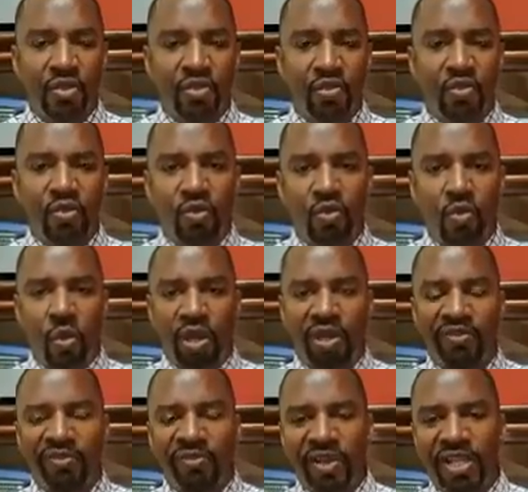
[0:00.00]
who
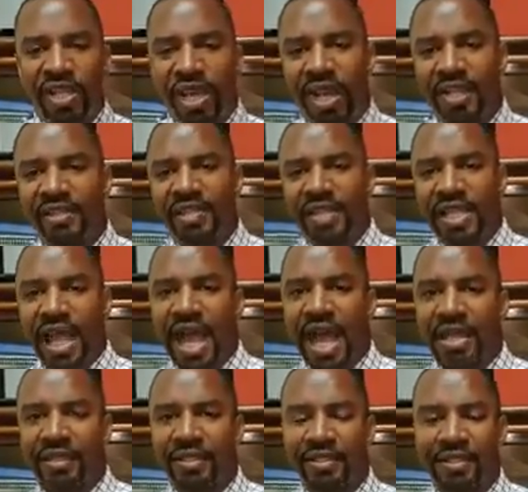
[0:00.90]
qualify under the
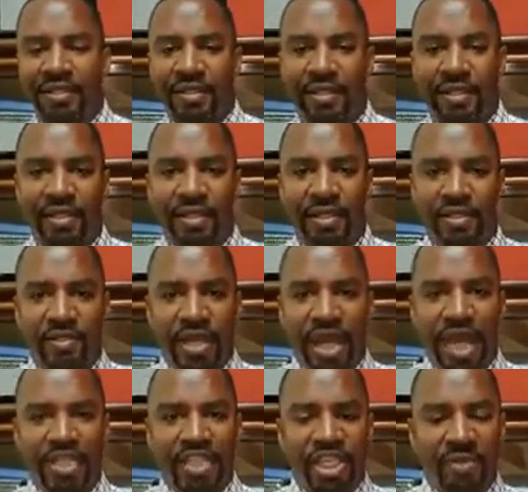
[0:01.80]
Act
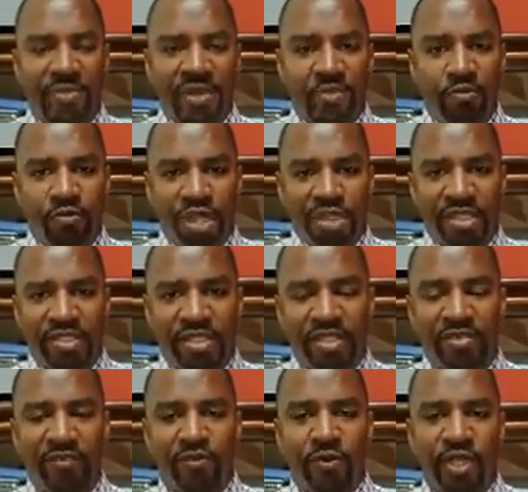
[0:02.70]
to actually be
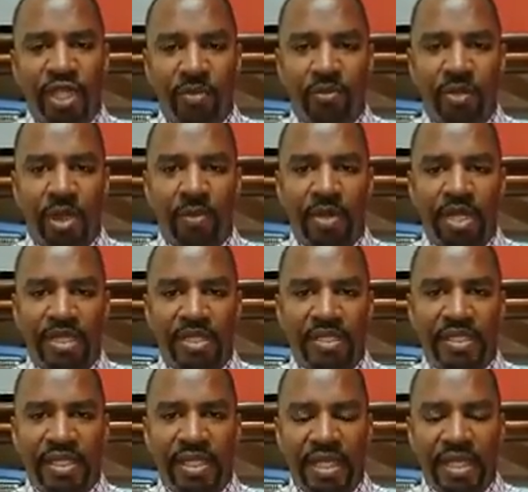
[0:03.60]
registered to vote in
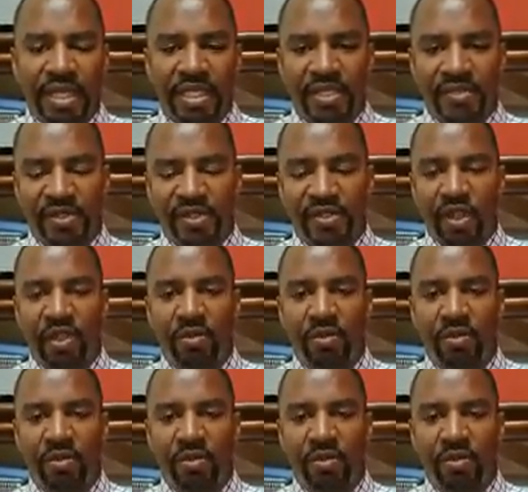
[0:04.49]
Barbados. This is